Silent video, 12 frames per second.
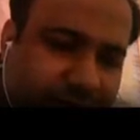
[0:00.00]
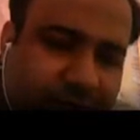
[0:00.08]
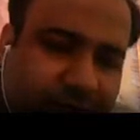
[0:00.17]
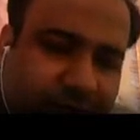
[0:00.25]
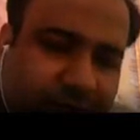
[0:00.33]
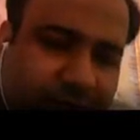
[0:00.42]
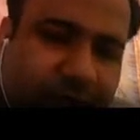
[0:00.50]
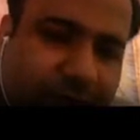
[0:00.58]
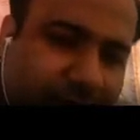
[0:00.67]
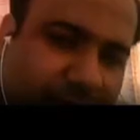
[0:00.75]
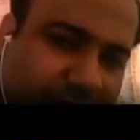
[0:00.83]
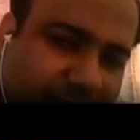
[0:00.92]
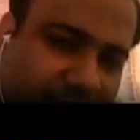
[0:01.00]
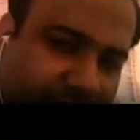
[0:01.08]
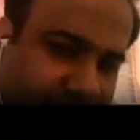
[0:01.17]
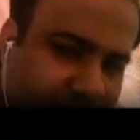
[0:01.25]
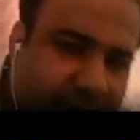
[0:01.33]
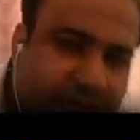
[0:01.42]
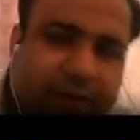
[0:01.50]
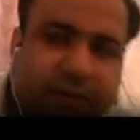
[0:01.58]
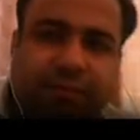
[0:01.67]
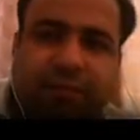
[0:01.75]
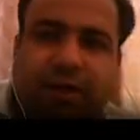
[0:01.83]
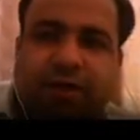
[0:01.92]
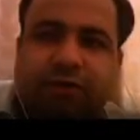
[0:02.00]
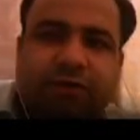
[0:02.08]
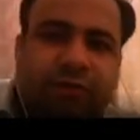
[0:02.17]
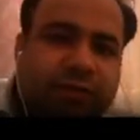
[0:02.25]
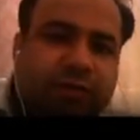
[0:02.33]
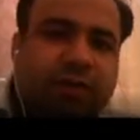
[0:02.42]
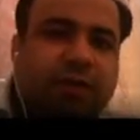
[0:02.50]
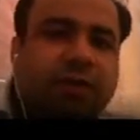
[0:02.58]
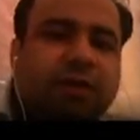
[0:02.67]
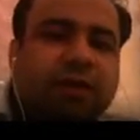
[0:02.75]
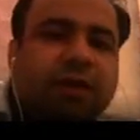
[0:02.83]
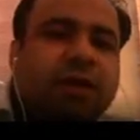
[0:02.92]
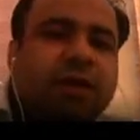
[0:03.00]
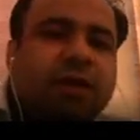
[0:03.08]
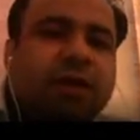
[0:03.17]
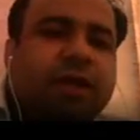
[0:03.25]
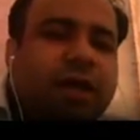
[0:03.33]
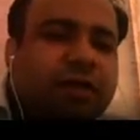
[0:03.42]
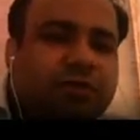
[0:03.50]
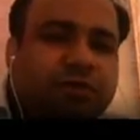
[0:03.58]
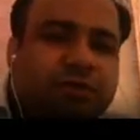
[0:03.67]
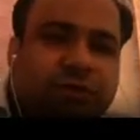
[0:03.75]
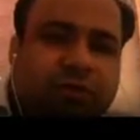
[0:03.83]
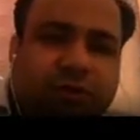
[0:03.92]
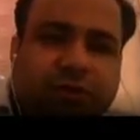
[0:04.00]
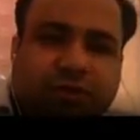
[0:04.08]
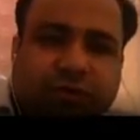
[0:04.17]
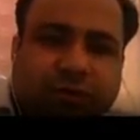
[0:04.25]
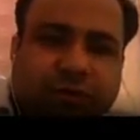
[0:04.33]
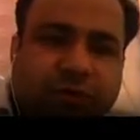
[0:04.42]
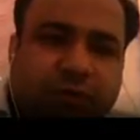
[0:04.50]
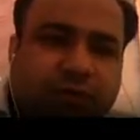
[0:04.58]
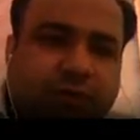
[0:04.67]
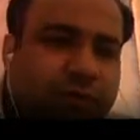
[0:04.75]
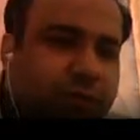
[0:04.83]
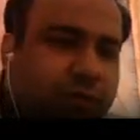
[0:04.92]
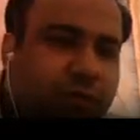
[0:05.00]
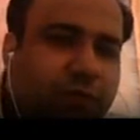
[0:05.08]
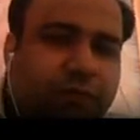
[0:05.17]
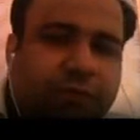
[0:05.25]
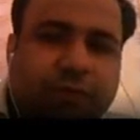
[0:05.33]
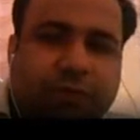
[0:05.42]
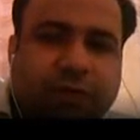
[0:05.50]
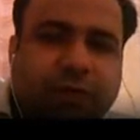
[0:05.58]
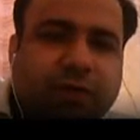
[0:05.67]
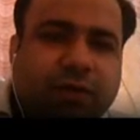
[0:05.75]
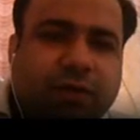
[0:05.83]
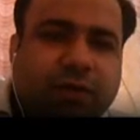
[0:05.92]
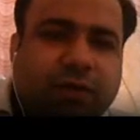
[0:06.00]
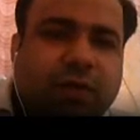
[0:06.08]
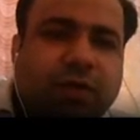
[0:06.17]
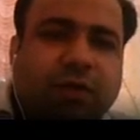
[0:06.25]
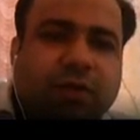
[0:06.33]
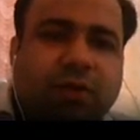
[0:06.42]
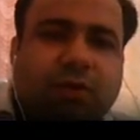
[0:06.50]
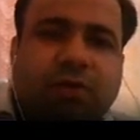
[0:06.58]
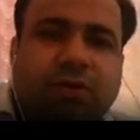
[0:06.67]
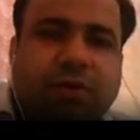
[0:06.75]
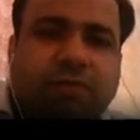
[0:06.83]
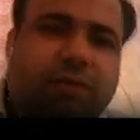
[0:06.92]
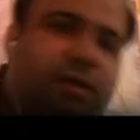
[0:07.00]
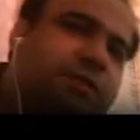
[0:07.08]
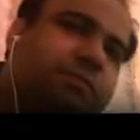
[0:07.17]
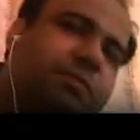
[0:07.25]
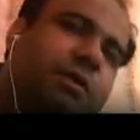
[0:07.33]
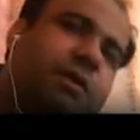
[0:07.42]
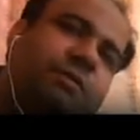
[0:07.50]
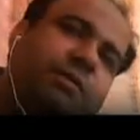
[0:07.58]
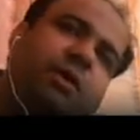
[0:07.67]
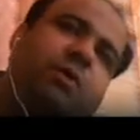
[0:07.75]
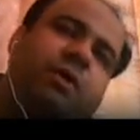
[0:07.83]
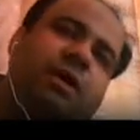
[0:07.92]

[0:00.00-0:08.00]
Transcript: discontinuity that may occur in bars during the extrusion or severe cold drawing. Cold drawing means without